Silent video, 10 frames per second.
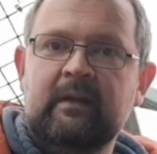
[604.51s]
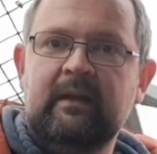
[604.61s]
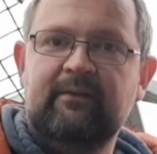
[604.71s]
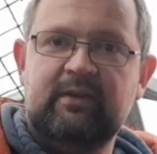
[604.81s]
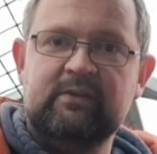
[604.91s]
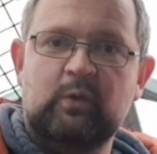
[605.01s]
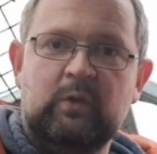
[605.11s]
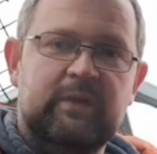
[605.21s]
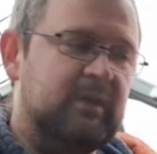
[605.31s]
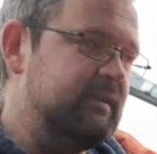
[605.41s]
Everything's
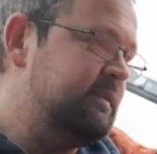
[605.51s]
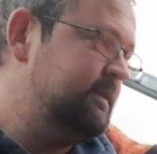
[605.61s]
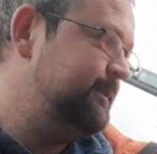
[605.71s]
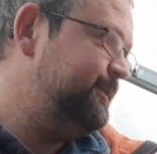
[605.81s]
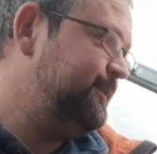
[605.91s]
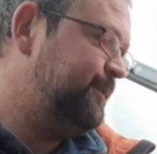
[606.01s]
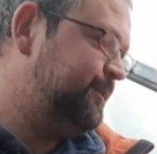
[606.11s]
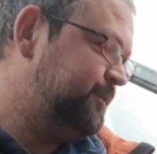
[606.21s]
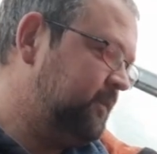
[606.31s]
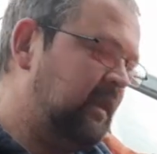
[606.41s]
organised.
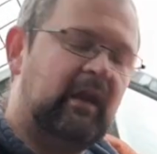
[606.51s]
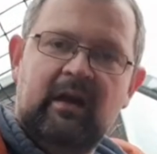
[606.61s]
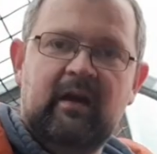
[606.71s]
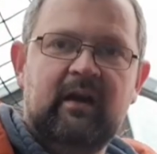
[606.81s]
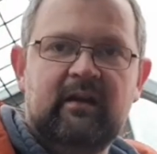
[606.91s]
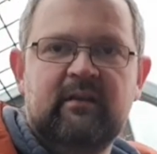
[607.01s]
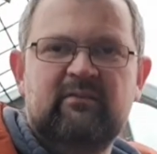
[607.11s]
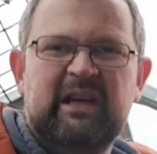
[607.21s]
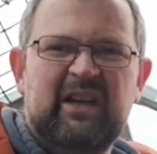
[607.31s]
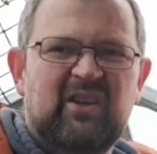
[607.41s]

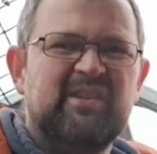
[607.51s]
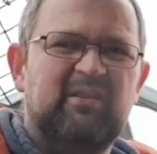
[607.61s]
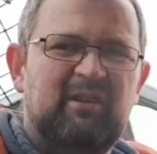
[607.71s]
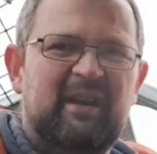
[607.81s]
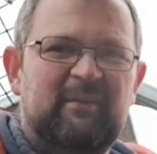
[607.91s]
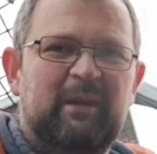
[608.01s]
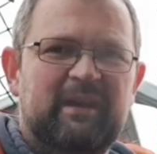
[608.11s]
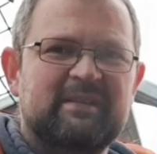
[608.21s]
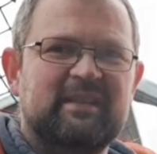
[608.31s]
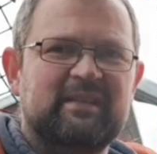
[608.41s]
Realised I really went
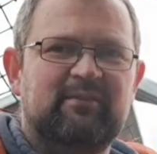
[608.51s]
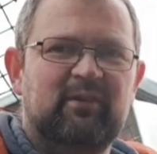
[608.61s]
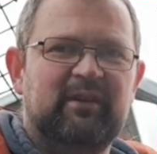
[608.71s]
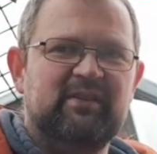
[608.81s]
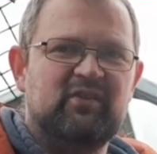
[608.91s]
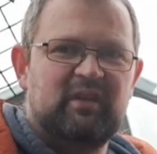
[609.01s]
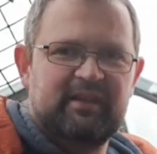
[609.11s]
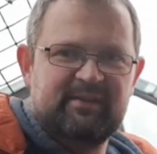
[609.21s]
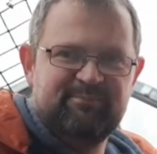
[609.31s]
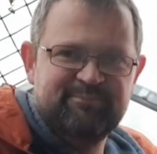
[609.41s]
excessive on these trays.